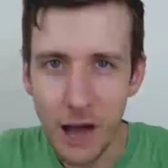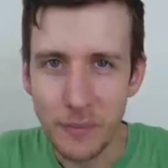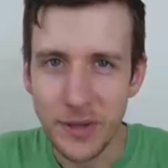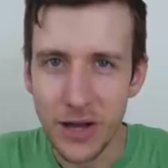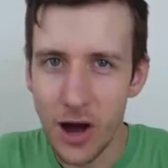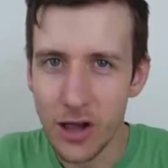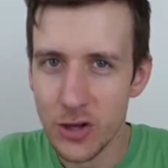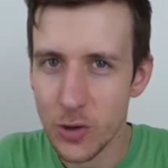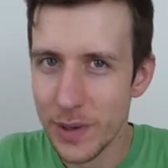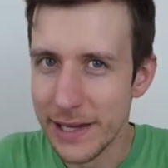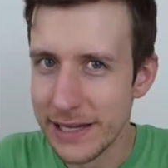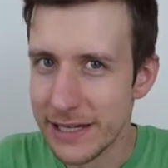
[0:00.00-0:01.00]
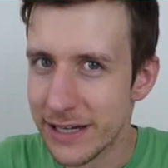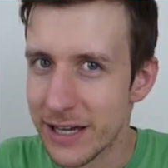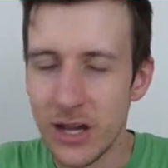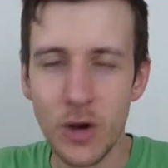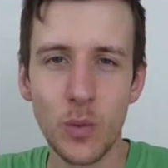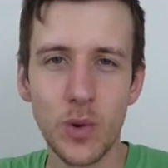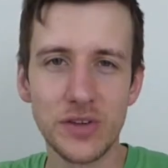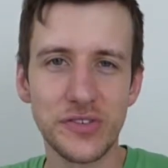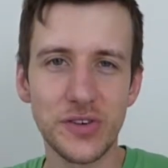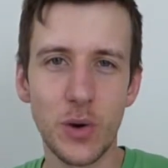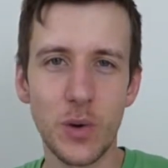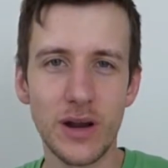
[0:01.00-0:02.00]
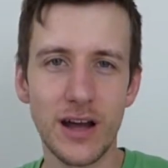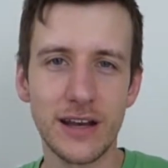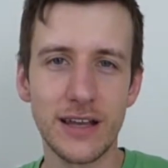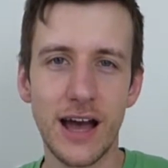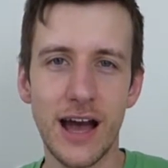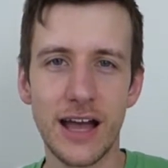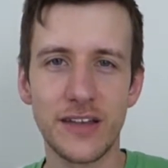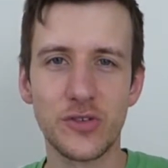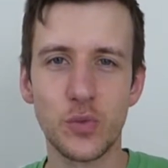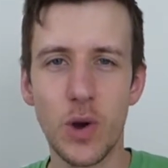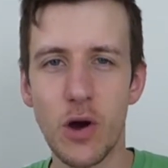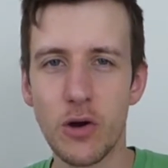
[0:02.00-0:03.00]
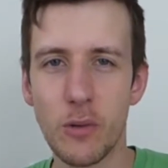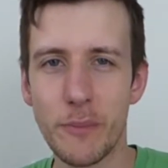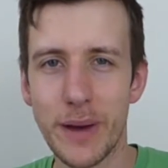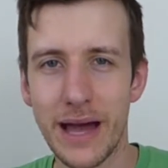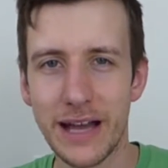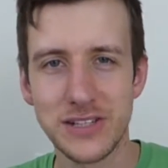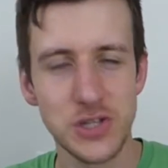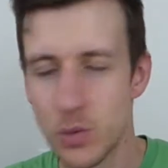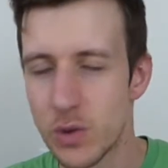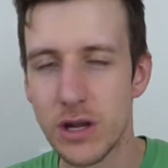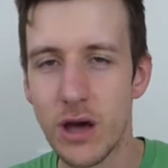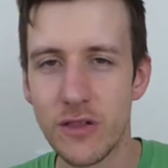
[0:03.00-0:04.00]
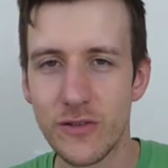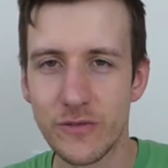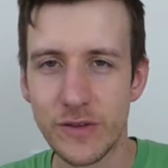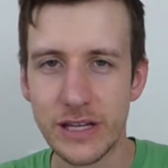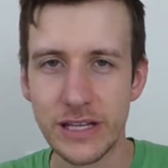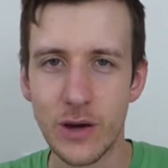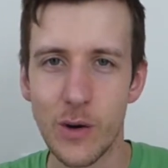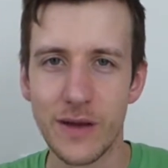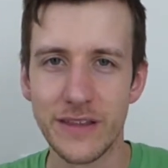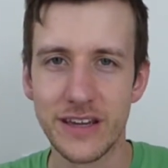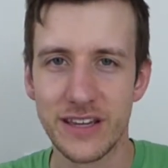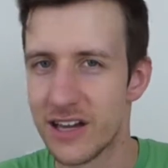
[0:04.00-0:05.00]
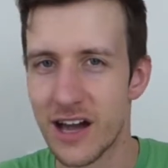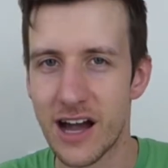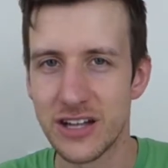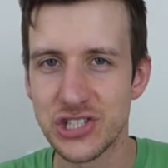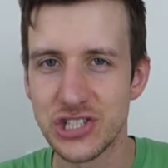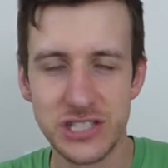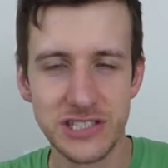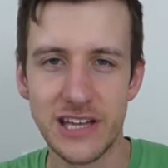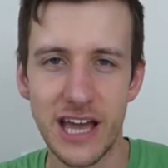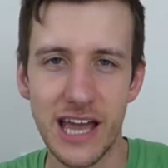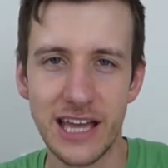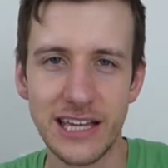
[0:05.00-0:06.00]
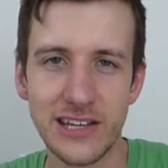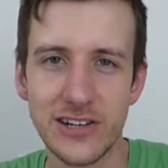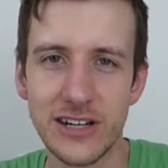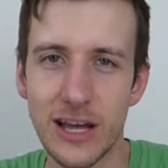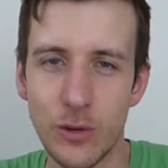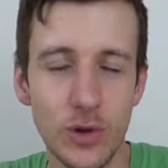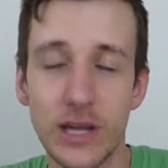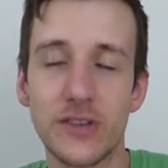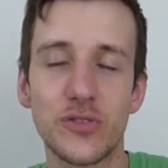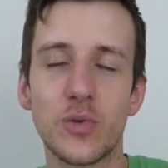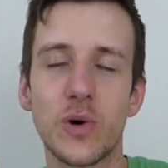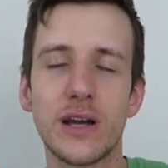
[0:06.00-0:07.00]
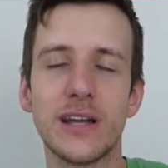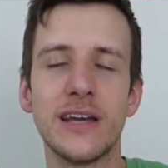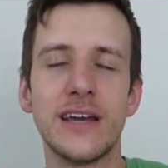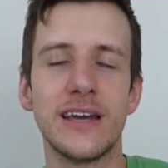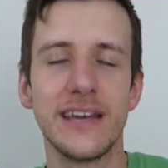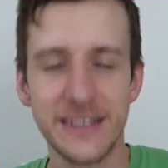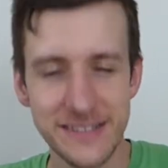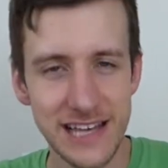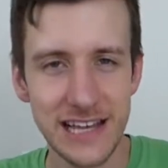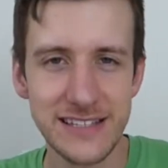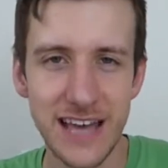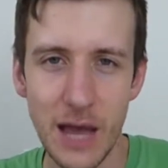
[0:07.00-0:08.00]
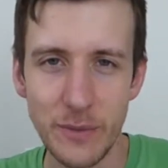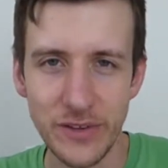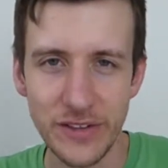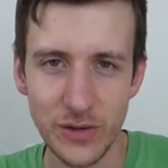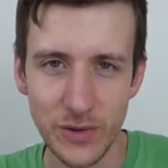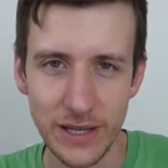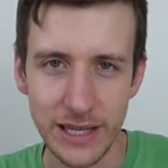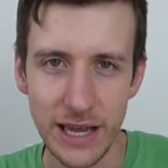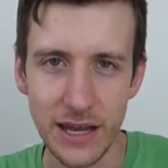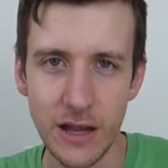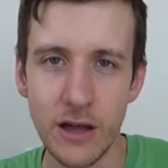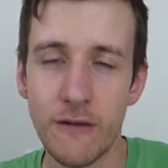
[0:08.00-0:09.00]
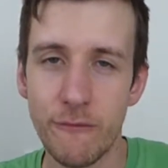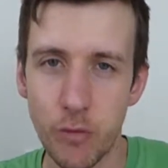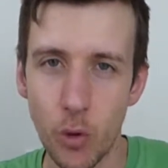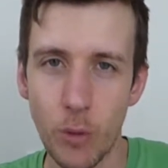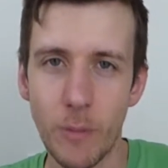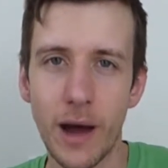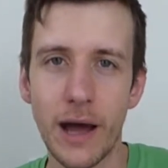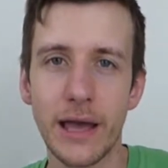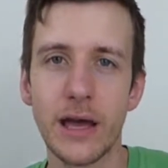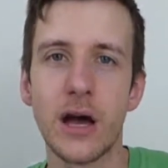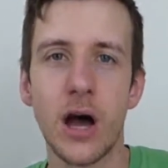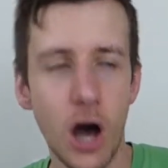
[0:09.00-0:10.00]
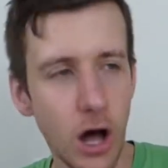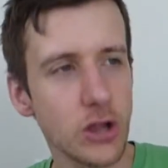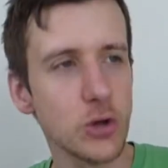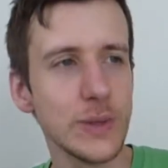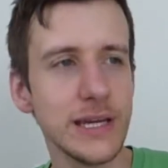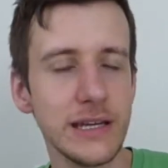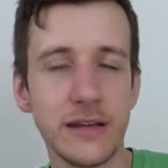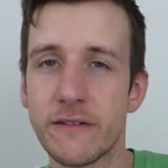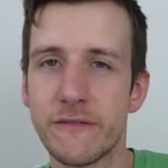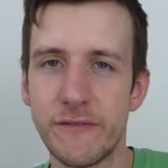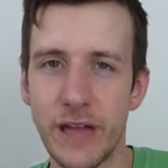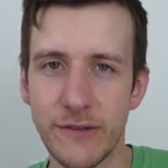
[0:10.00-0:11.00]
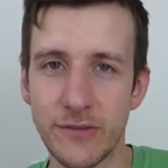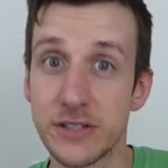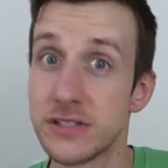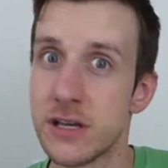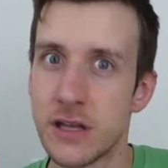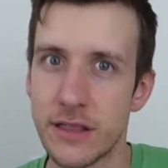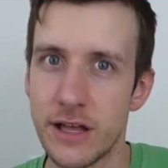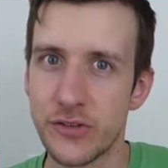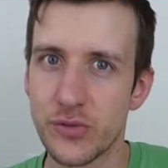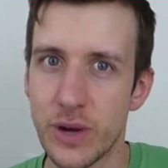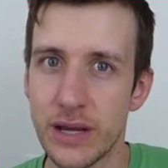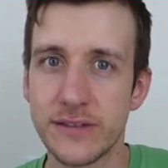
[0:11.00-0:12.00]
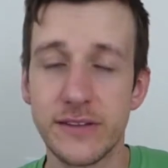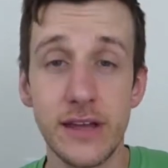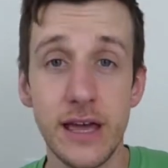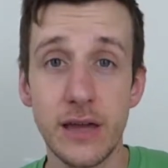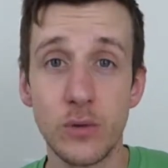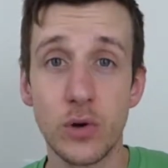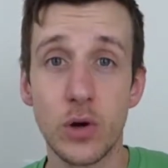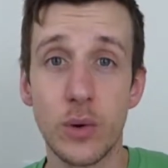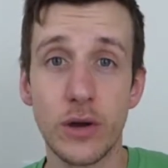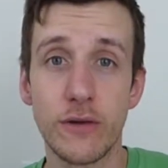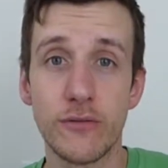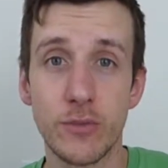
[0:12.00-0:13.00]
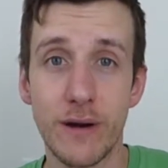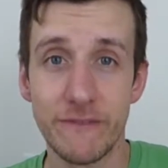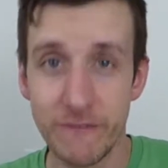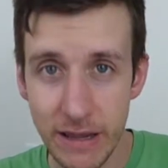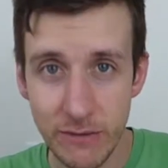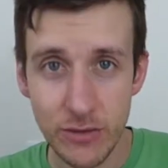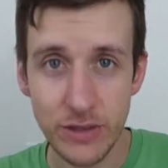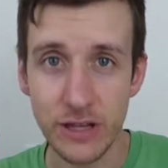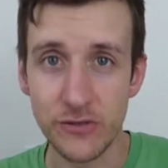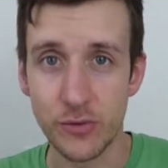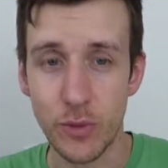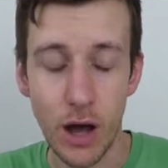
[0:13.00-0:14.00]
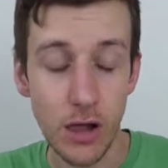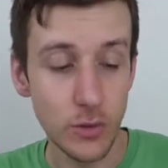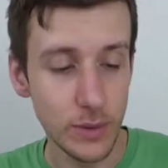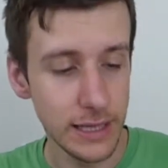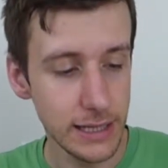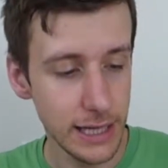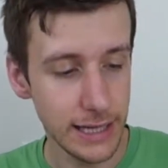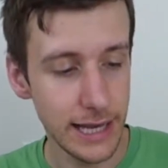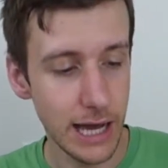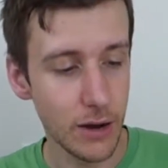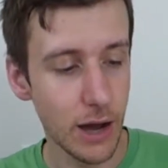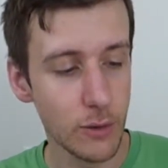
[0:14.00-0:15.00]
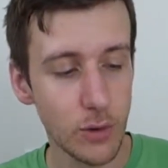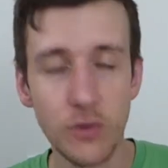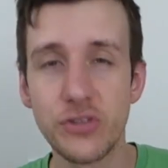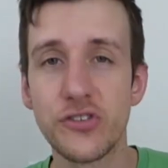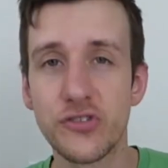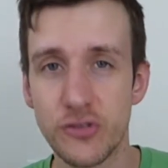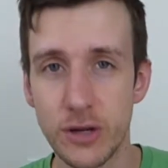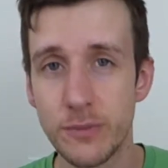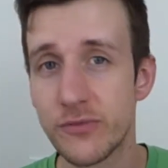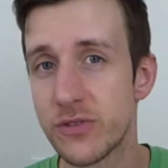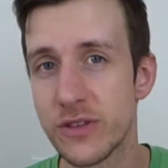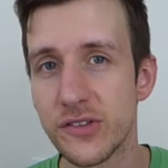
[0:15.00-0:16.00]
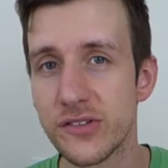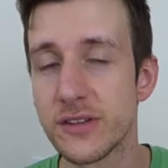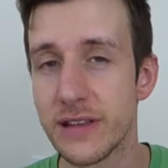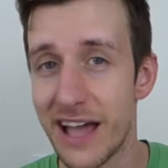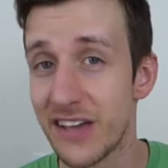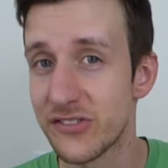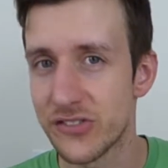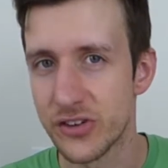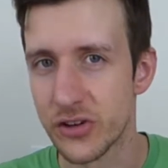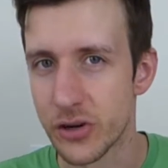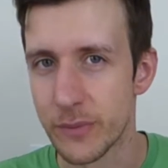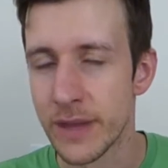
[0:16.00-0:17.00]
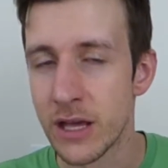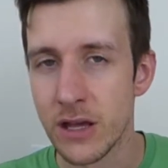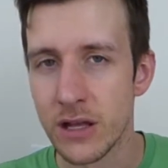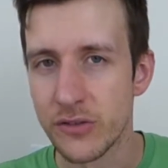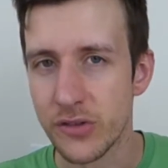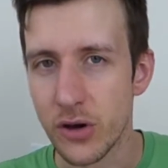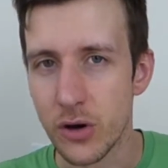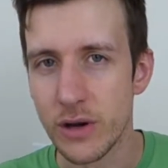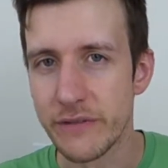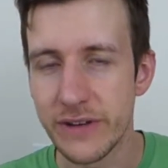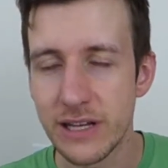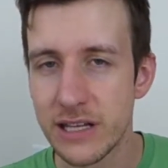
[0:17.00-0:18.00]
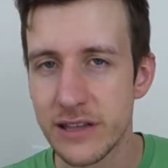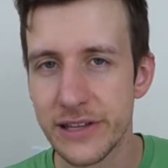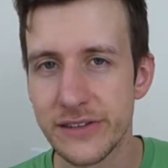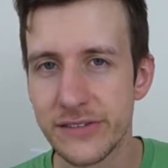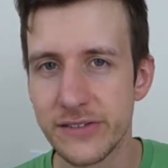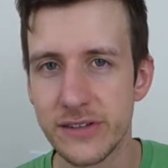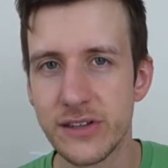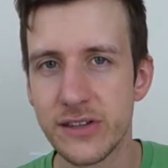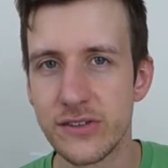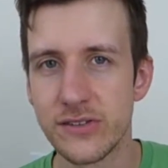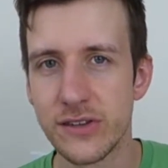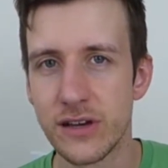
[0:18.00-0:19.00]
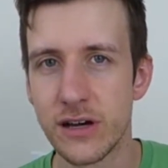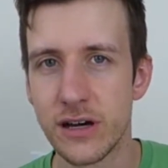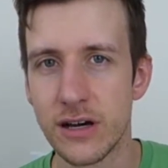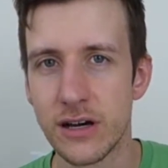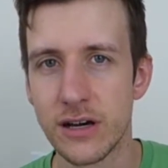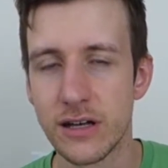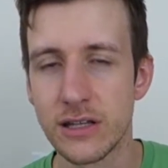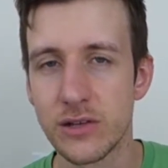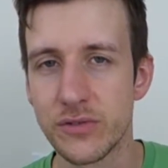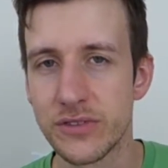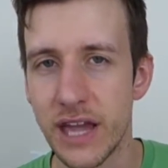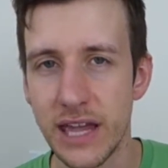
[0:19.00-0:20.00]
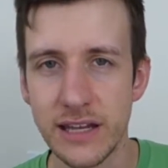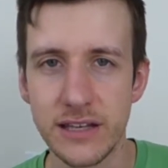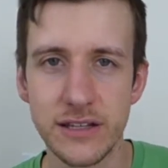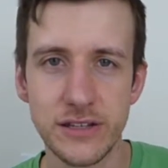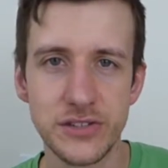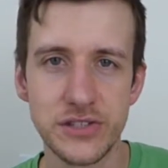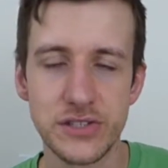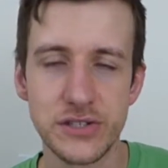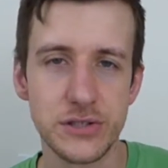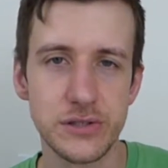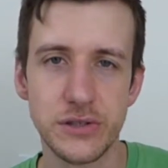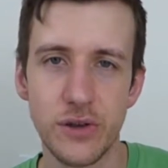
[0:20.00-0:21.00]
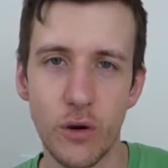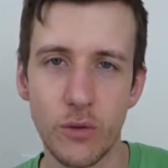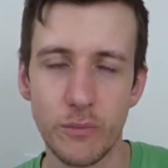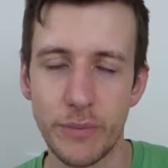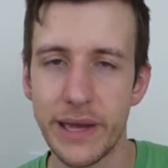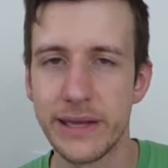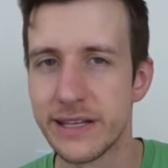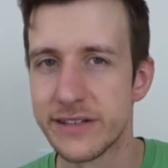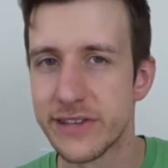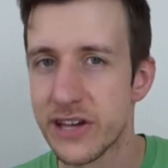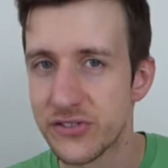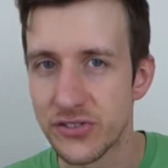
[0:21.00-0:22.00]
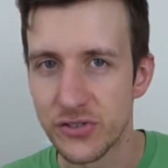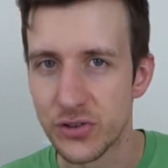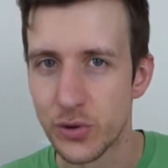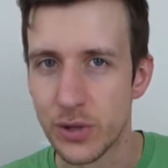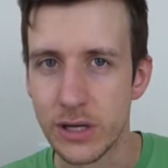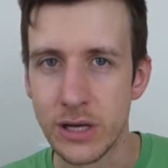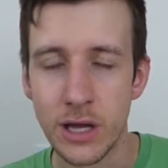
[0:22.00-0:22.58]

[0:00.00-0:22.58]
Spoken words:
Happy Halloween! What's going on, guys? Welcome back to another video on the gosh dang internet. Well, guess what? It is that time of year again for my Halloween favorites. That's right, today we're going over my favorite things from Halloween, and now I wrote the script for this last year. So if any of this is a little dated, just don't pay any attention to it.